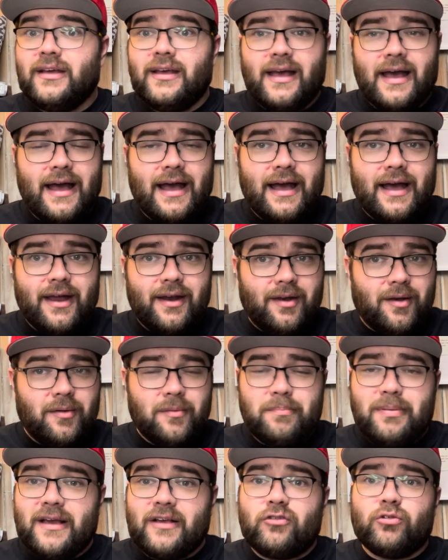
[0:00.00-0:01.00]
and
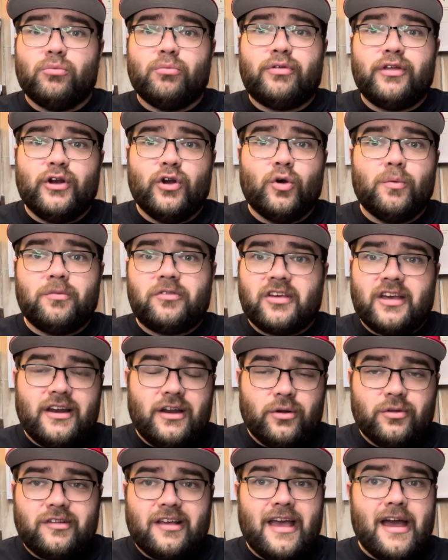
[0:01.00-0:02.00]
pick something up and say hello
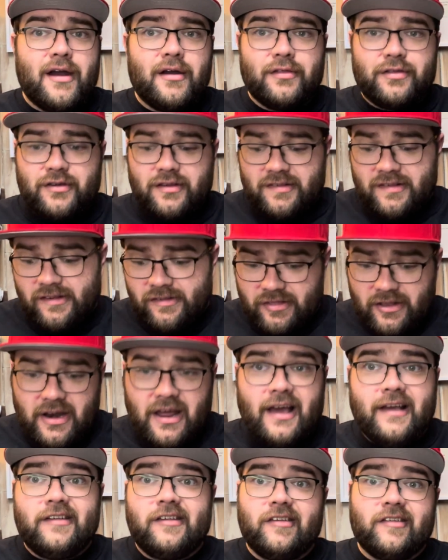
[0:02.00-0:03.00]
to Gareth, because he's the
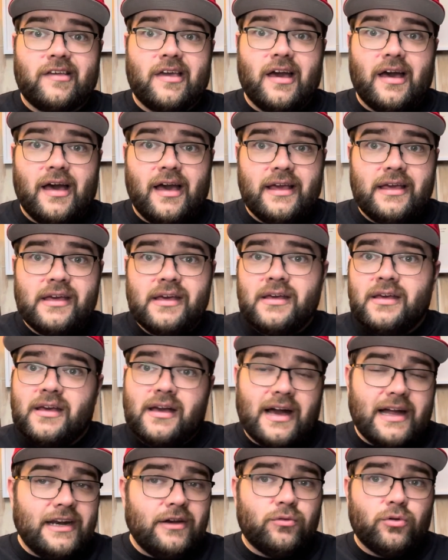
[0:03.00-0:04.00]
nicest guy
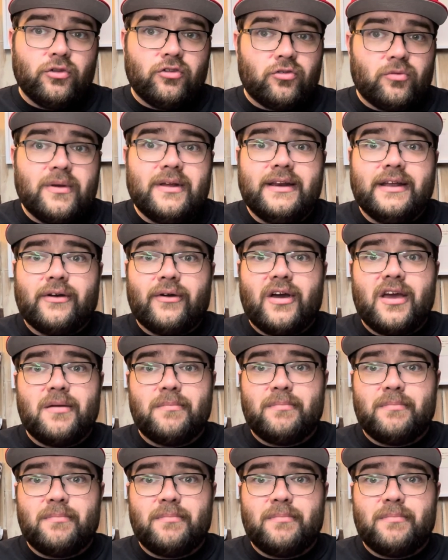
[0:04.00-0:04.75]
and he runs a really great